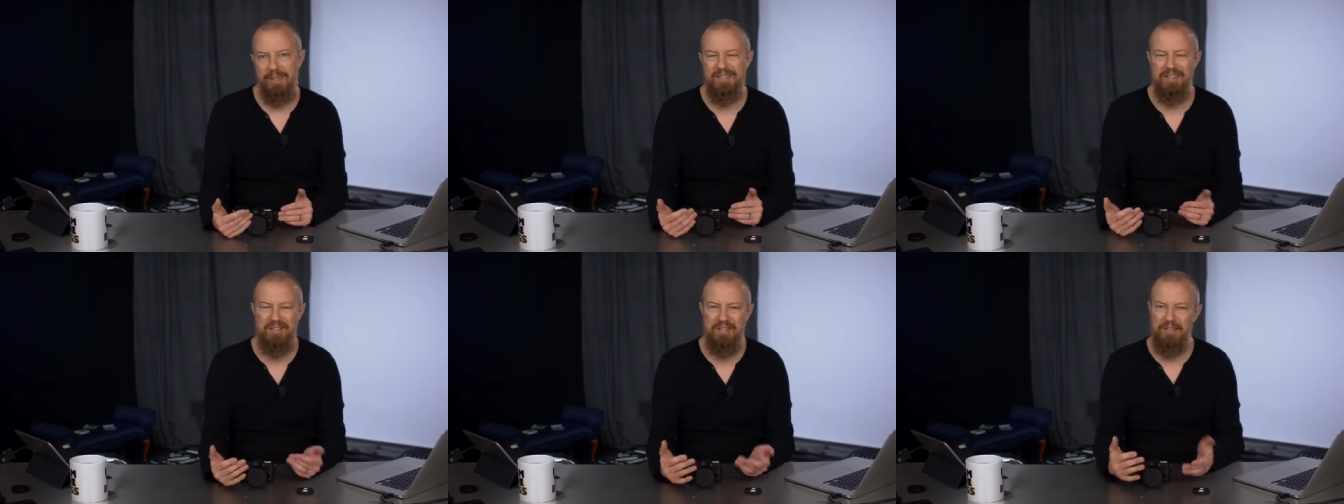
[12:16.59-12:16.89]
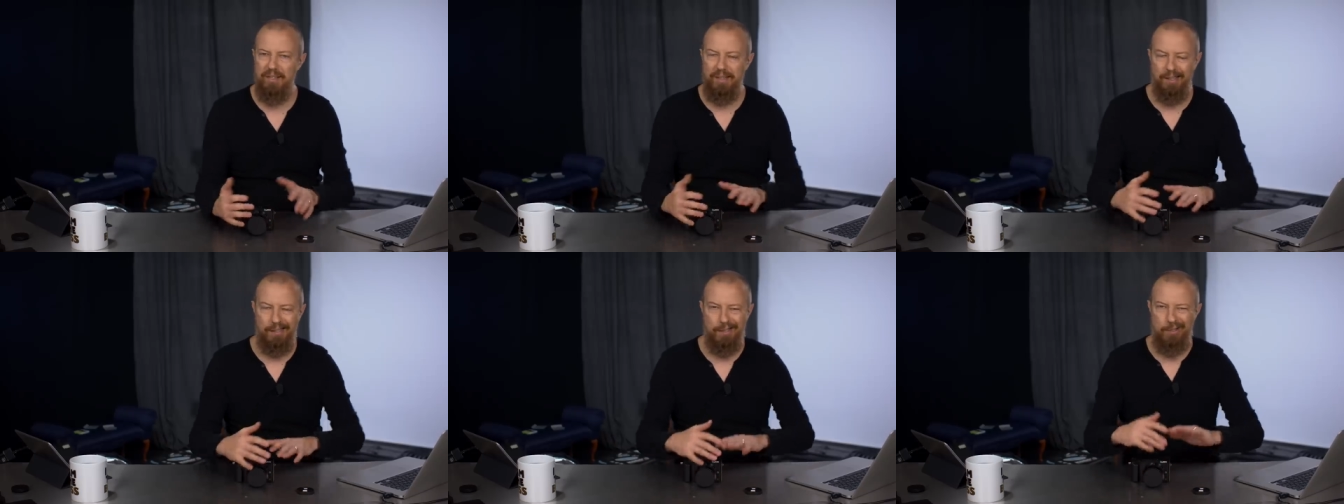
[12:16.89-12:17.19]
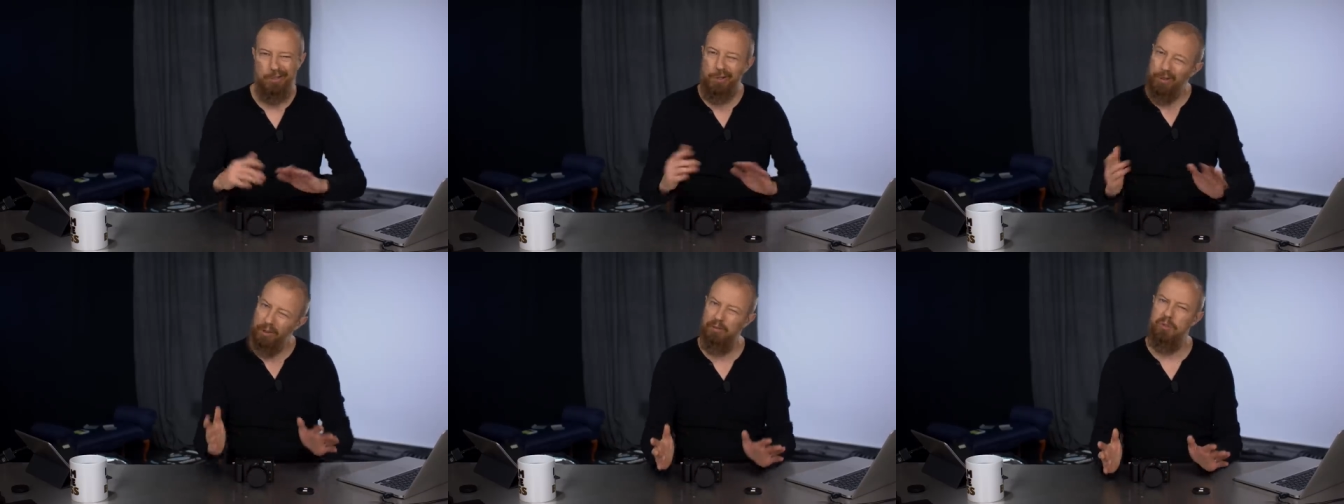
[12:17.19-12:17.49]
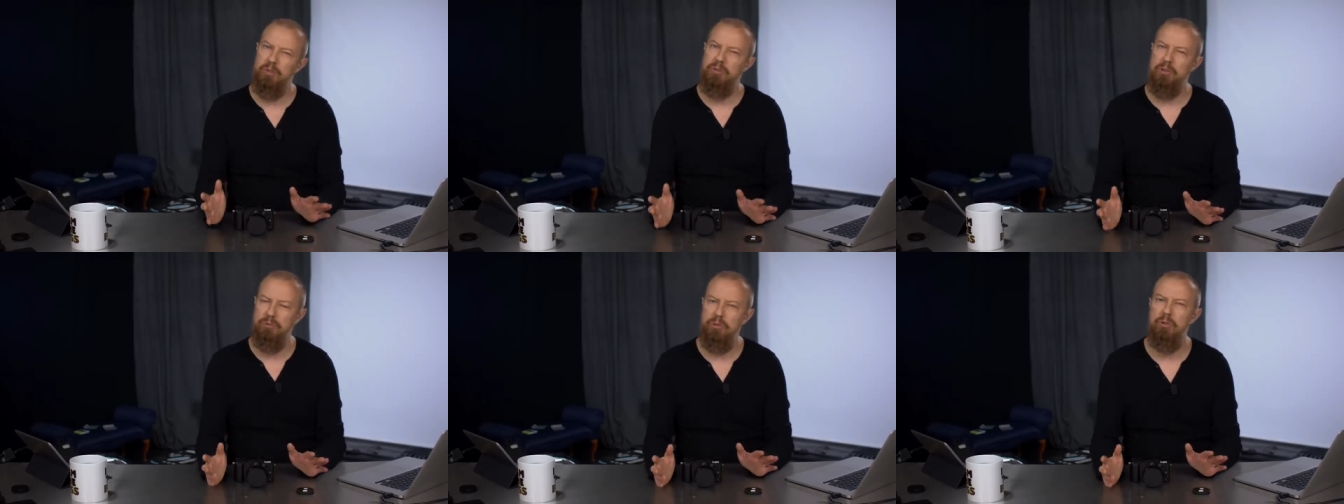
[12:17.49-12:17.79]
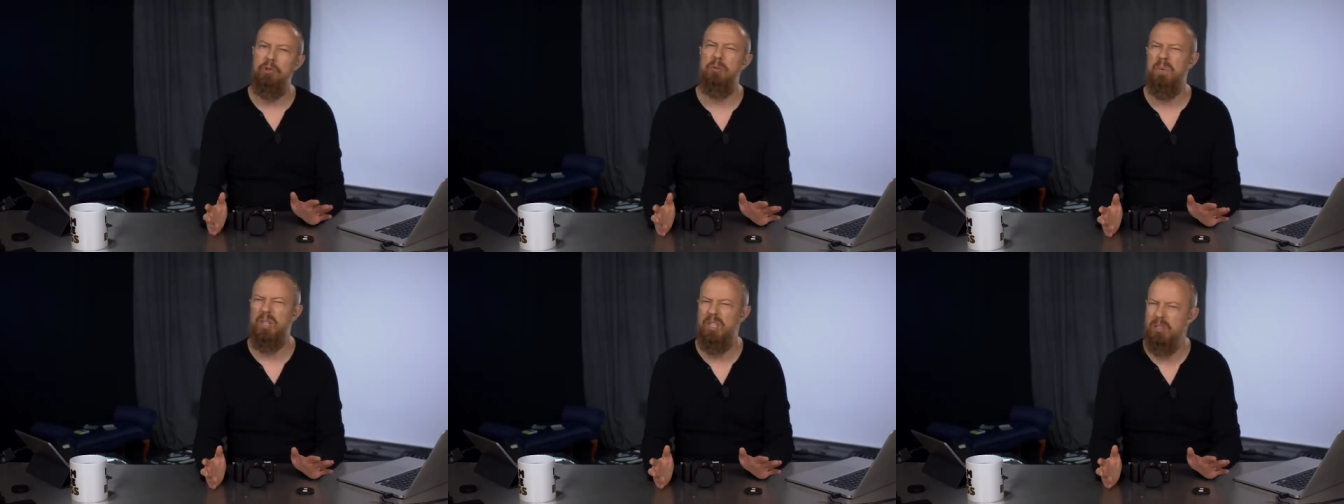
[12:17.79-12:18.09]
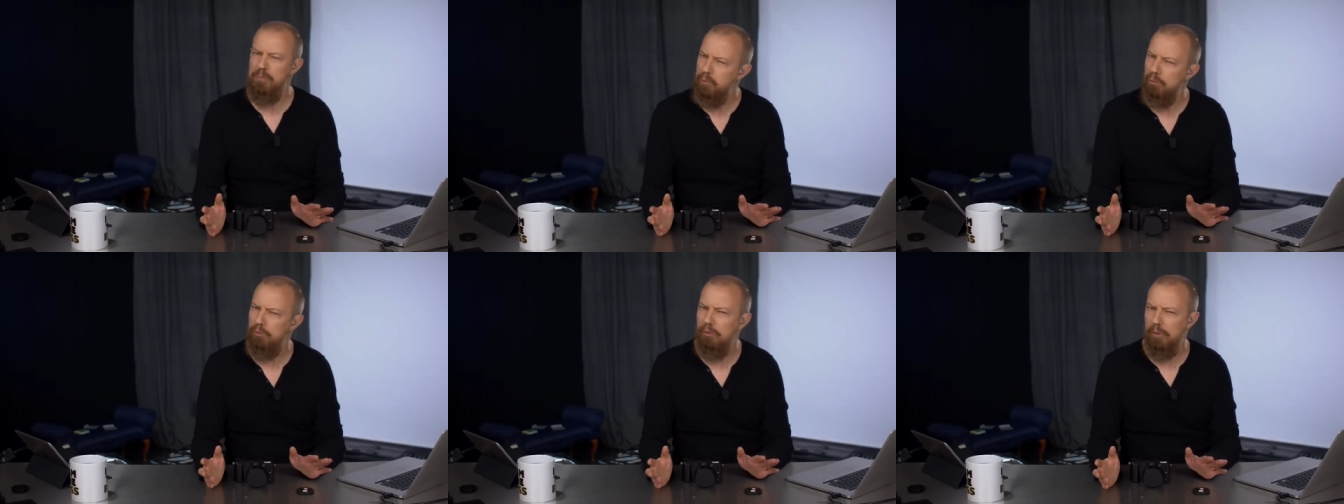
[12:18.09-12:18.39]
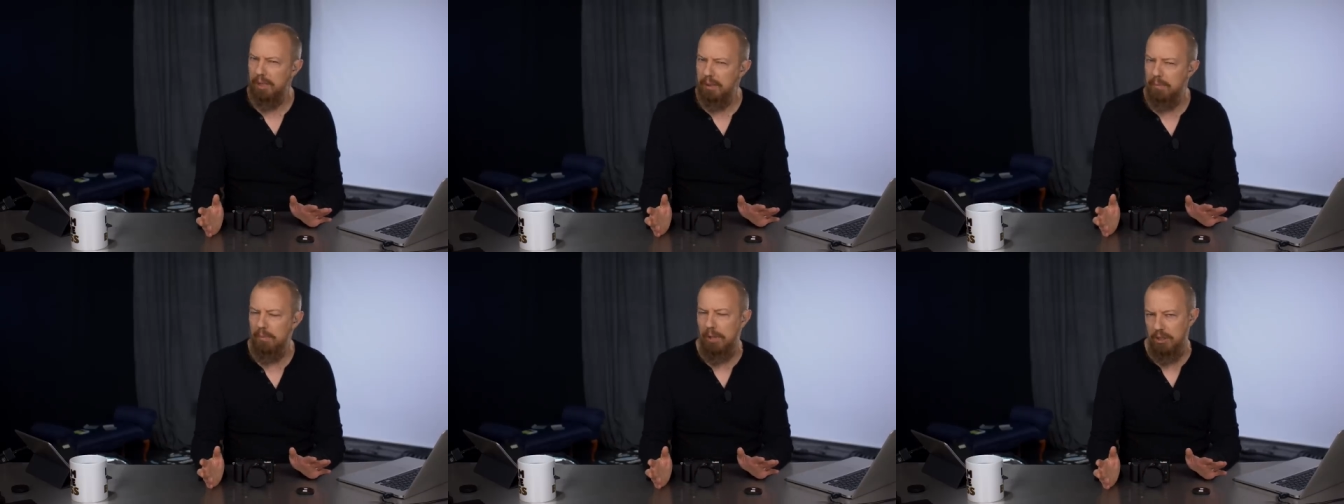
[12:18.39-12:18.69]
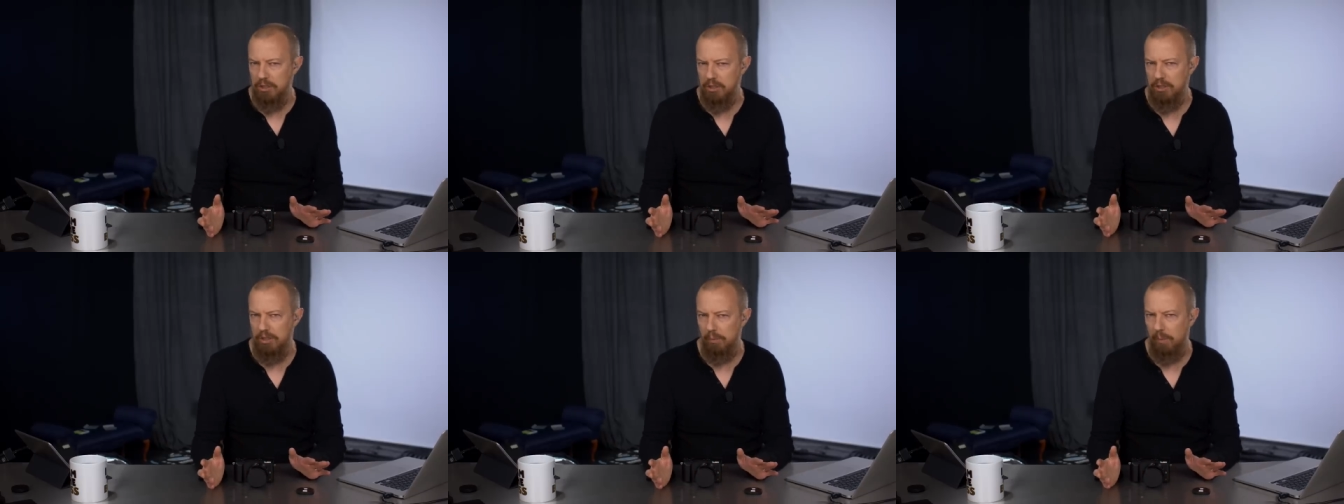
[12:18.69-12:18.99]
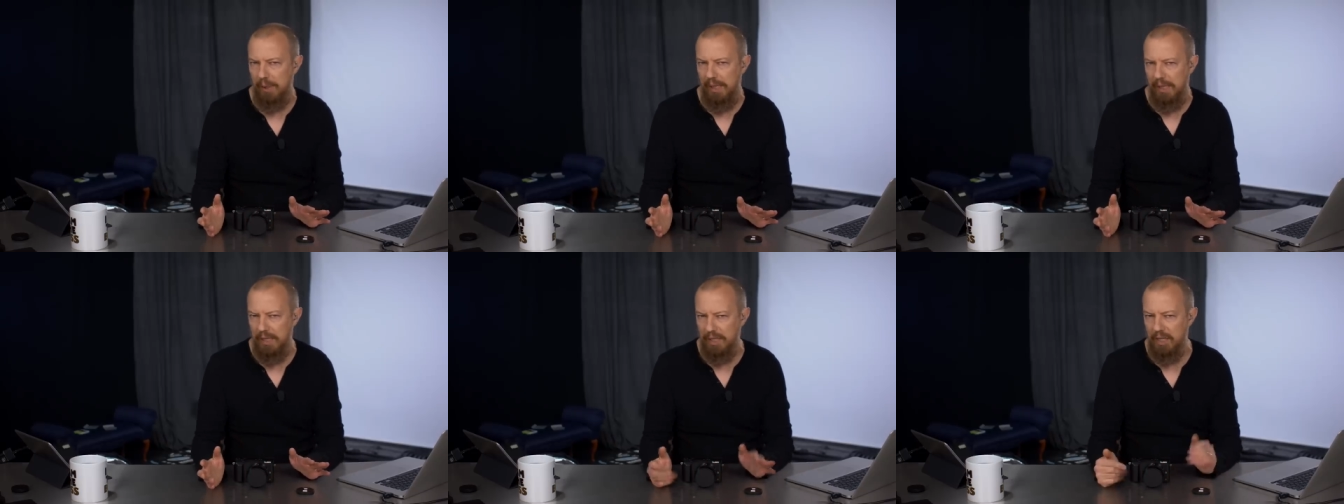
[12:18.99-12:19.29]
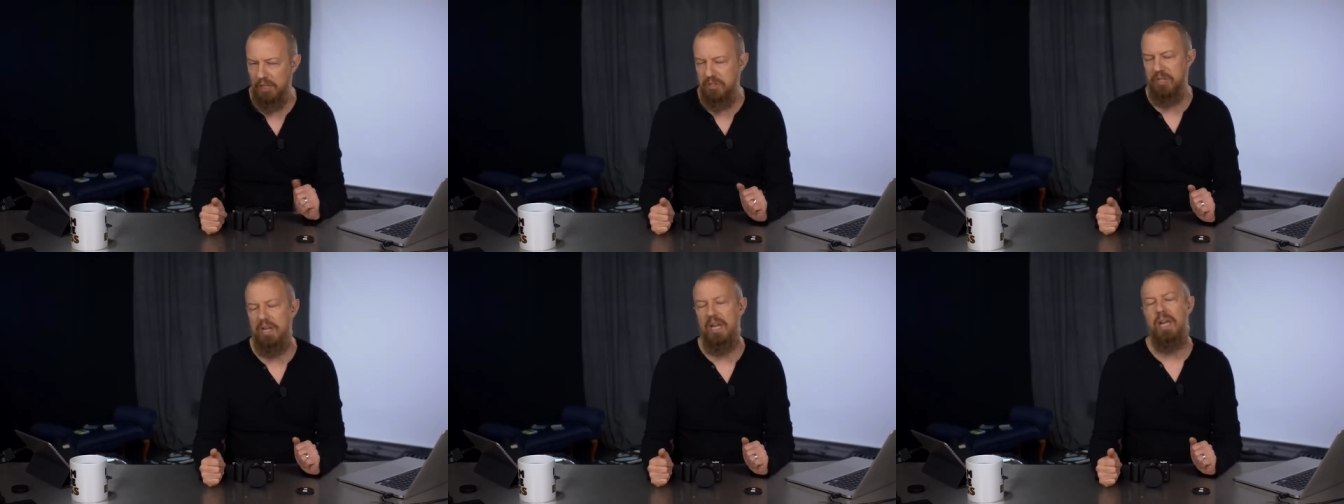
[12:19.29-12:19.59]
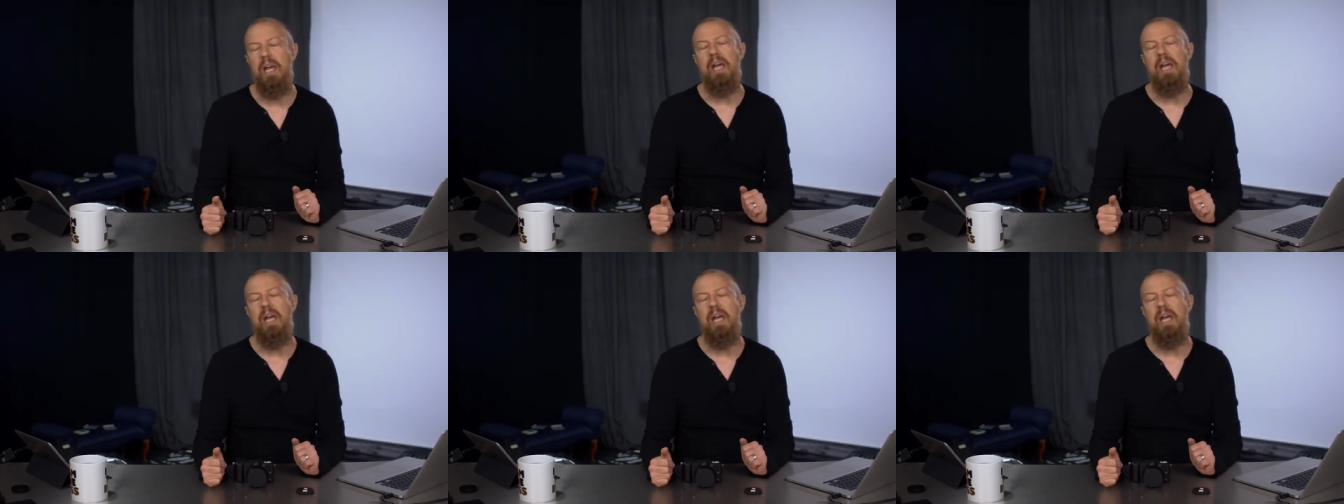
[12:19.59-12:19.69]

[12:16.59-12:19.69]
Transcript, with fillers: This isn't like a universal truth, but it's pretty much the way it is.